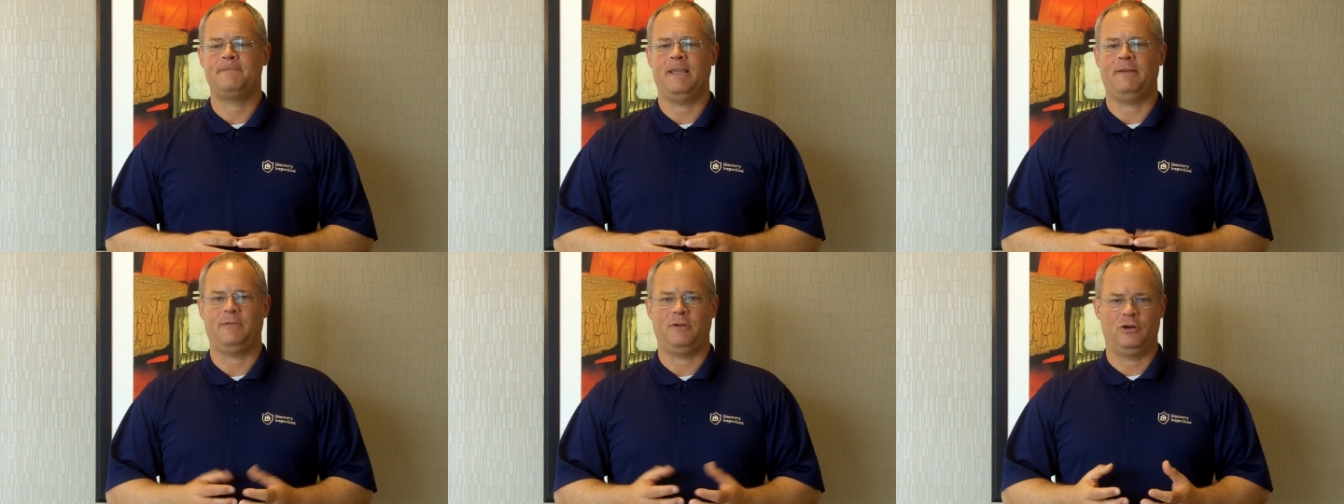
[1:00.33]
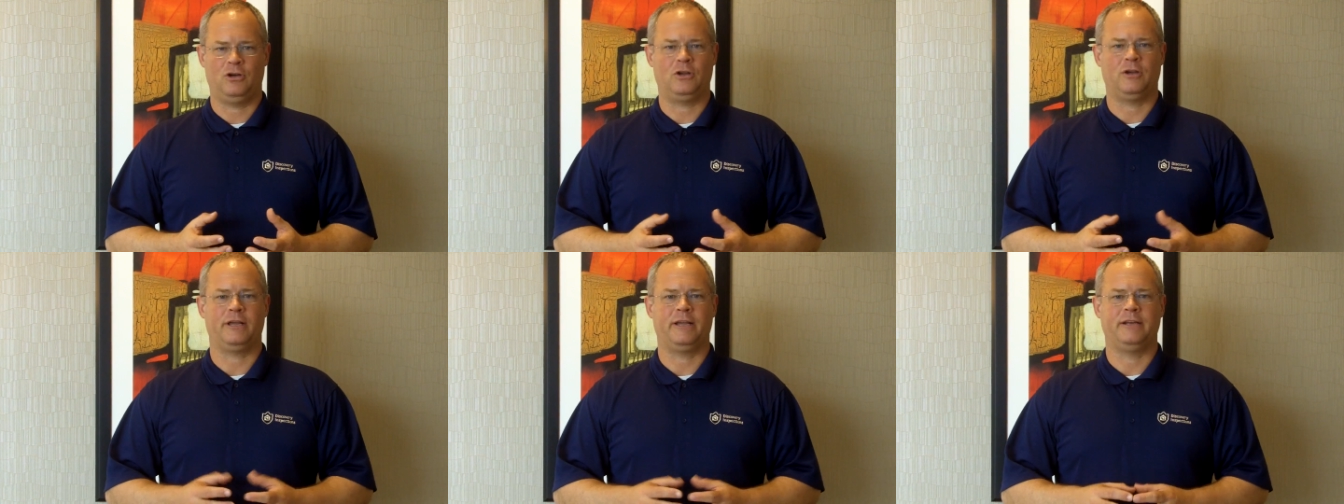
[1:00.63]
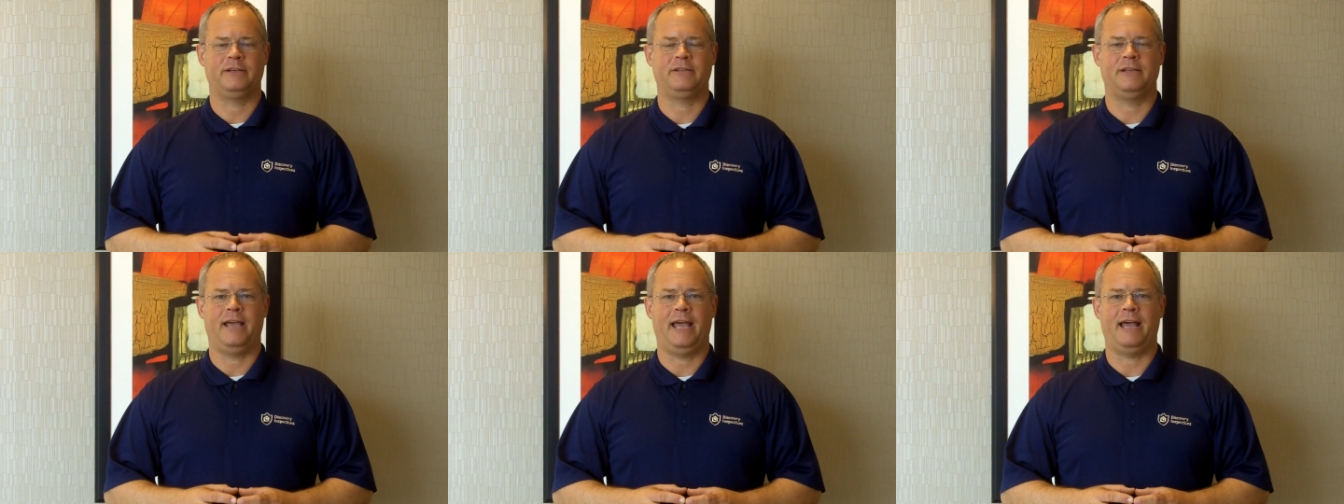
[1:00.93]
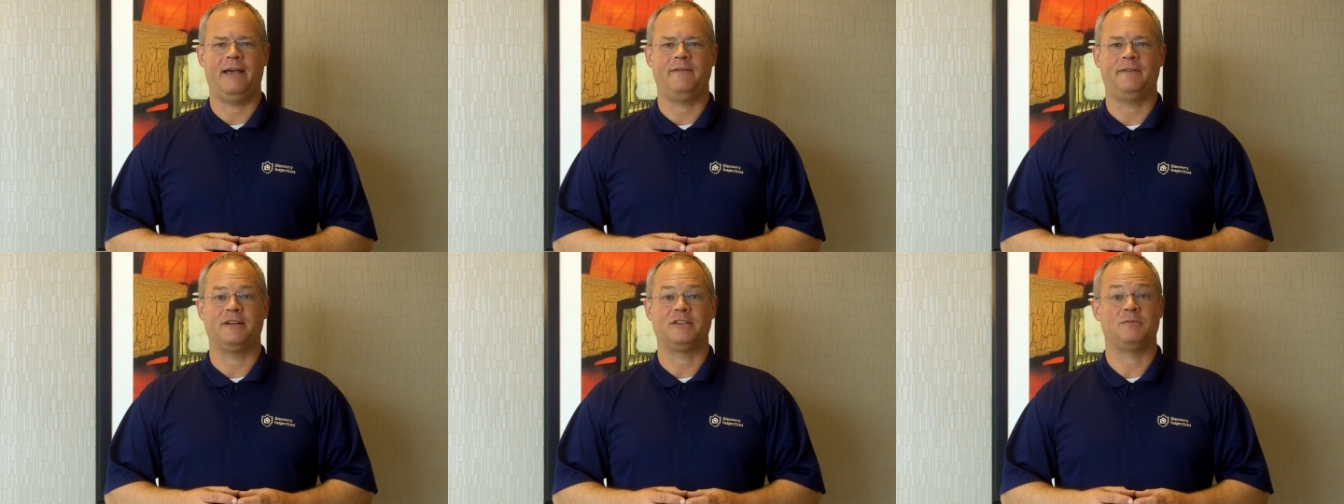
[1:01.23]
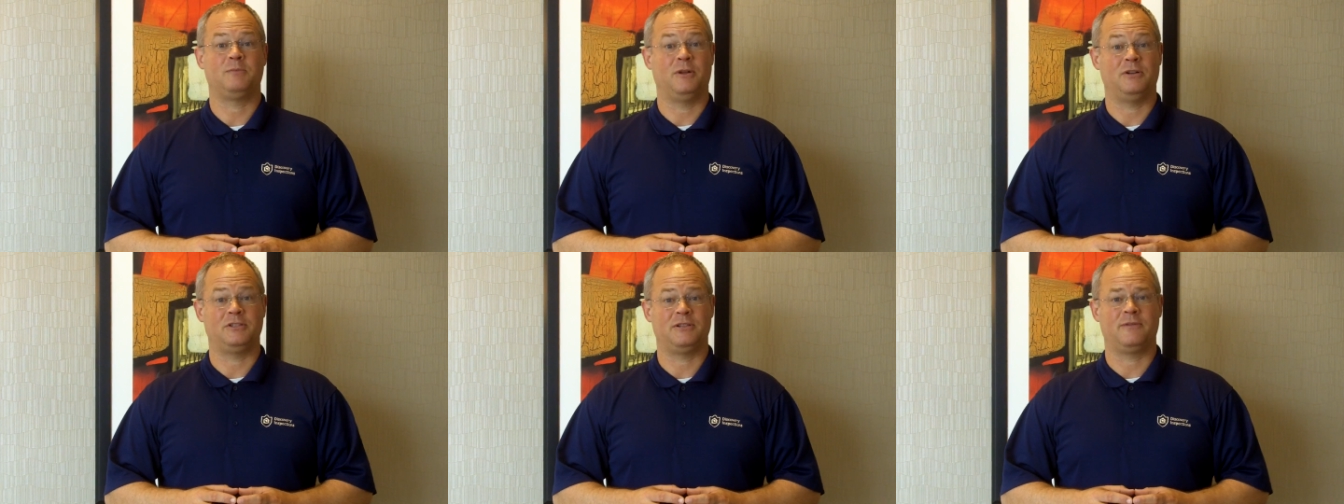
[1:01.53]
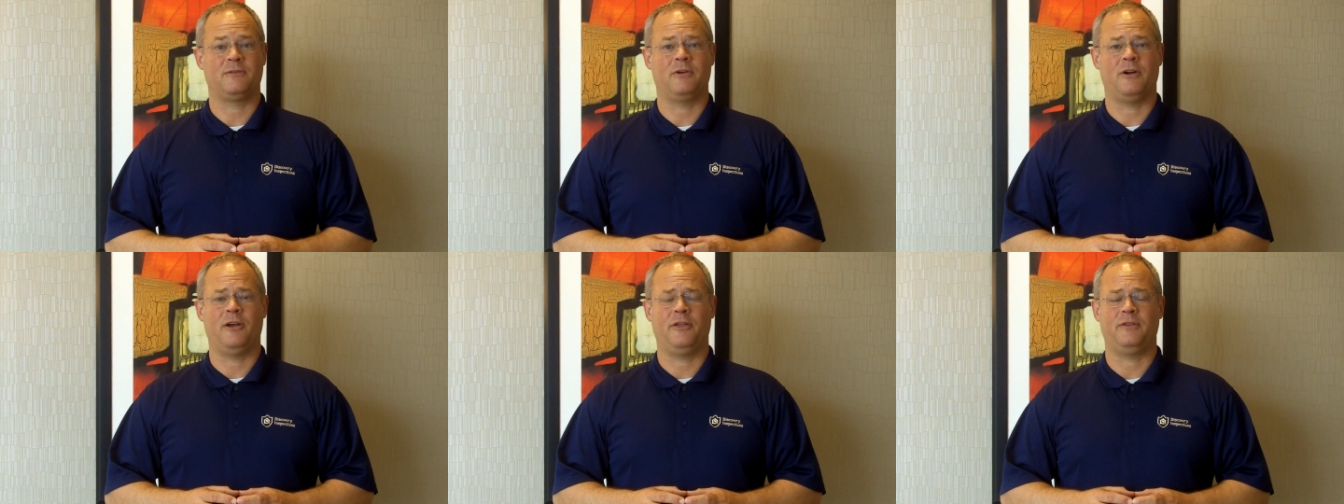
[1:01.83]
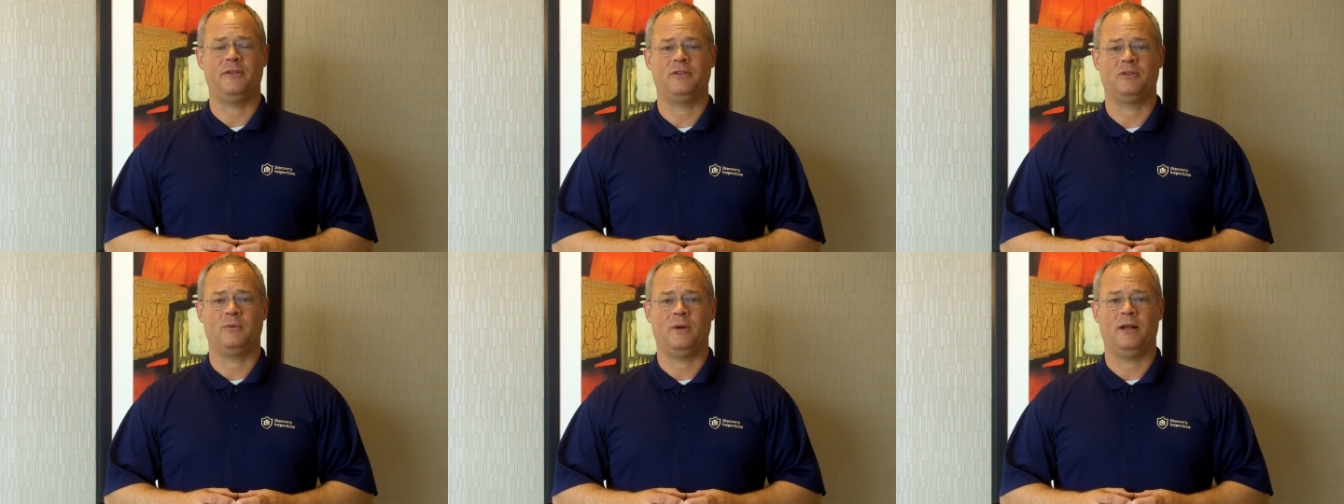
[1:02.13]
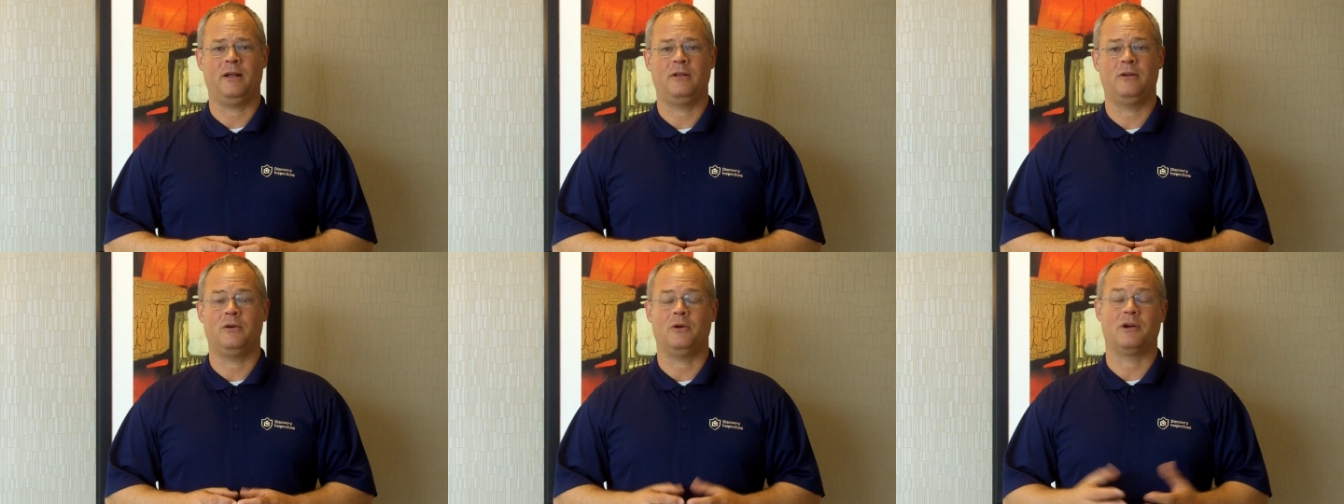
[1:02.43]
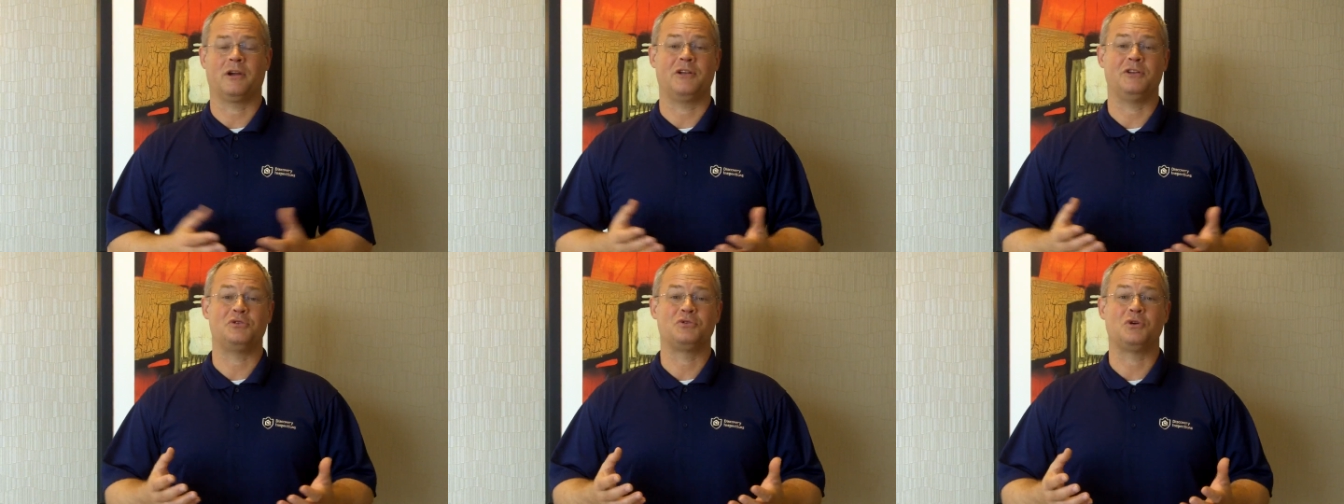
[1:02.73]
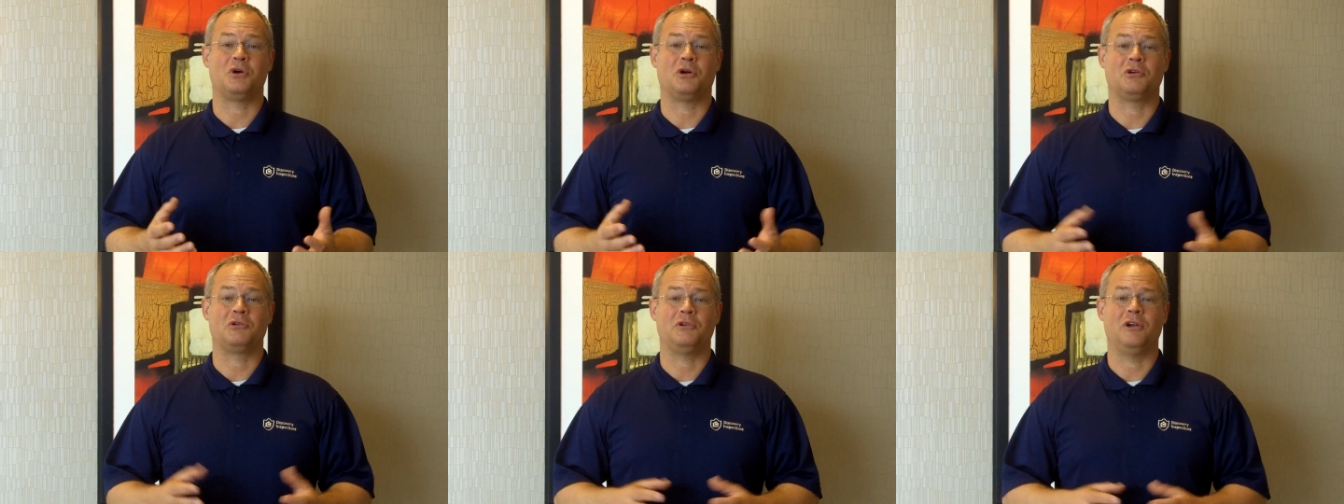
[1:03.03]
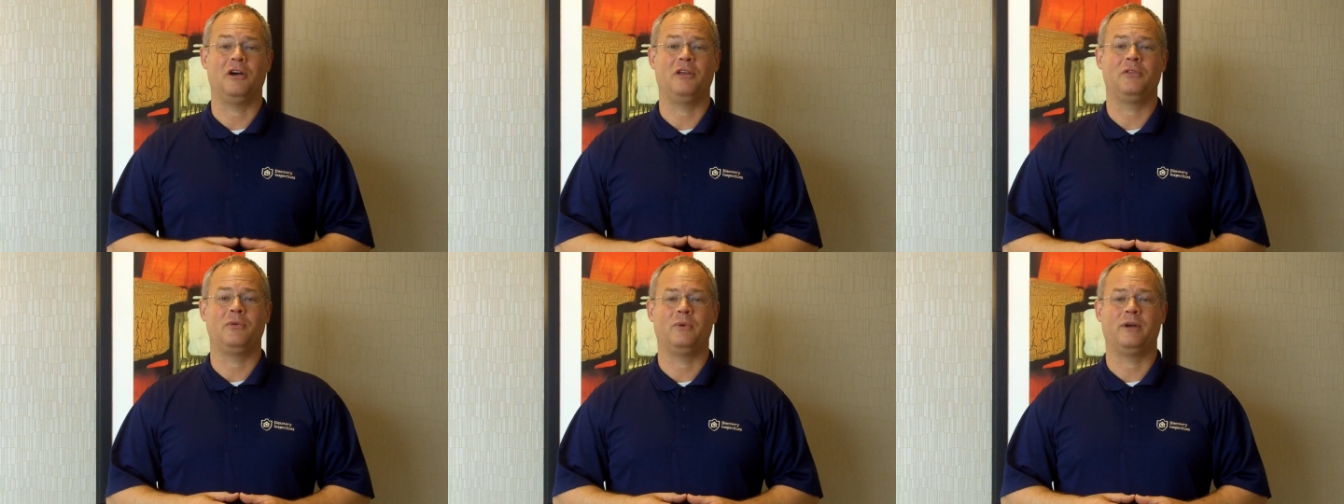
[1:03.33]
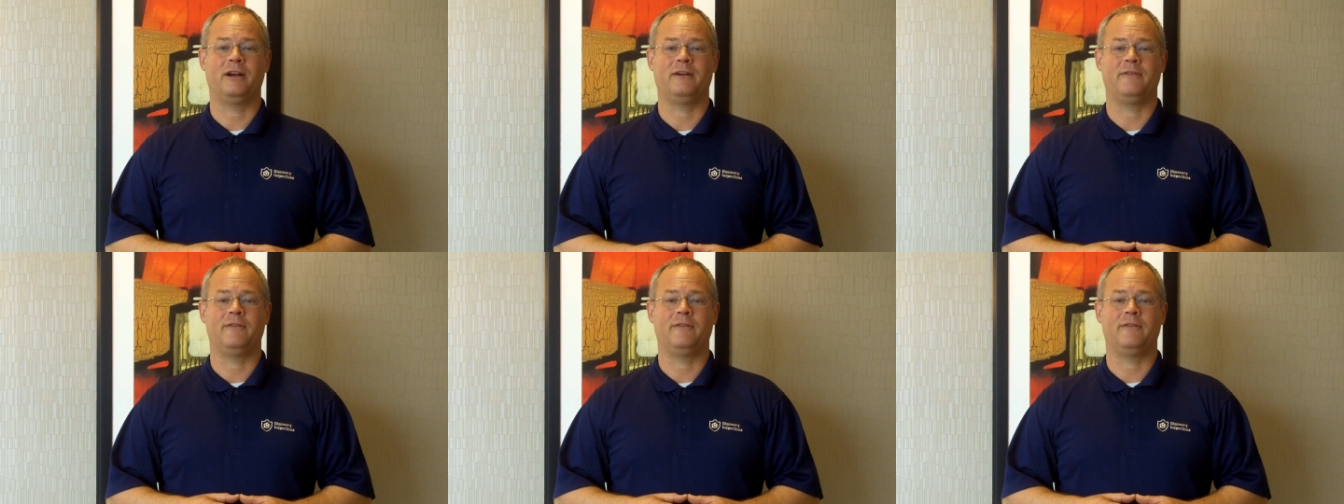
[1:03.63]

If you're looking to have explosive growth as well, or controlled growth,